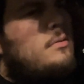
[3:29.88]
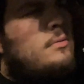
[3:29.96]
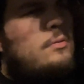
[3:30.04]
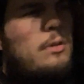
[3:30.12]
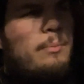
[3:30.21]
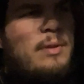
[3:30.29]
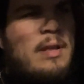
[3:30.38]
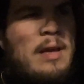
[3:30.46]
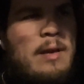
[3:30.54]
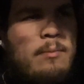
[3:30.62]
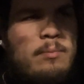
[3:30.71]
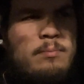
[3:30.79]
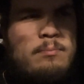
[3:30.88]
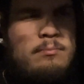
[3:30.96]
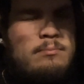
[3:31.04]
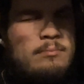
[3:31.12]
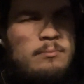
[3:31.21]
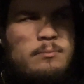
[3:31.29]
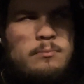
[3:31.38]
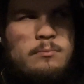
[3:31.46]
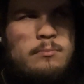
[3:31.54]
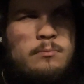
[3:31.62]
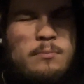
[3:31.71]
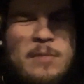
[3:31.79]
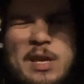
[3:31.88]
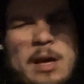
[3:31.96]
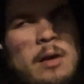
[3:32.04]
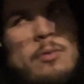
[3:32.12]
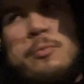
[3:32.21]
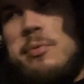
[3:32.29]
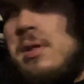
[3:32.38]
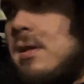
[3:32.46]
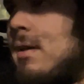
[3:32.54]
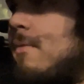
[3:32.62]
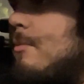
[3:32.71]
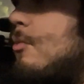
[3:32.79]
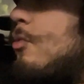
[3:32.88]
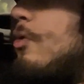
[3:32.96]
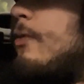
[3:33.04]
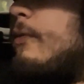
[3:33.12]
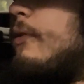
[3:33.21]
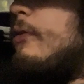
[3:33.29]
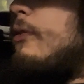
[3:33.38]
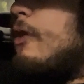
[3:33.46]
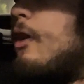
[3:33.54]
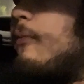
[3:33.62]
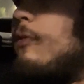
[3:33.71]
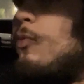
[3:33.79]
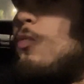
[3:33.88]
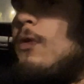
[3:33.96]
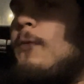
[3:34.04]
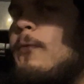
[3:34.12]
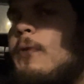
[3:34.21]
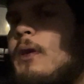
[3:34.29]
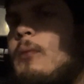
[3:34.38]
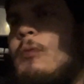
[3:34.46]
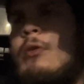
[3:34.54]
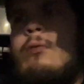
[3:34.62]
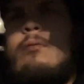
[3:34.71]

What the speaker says: I mean, I don't really have one, not even one friend, bro.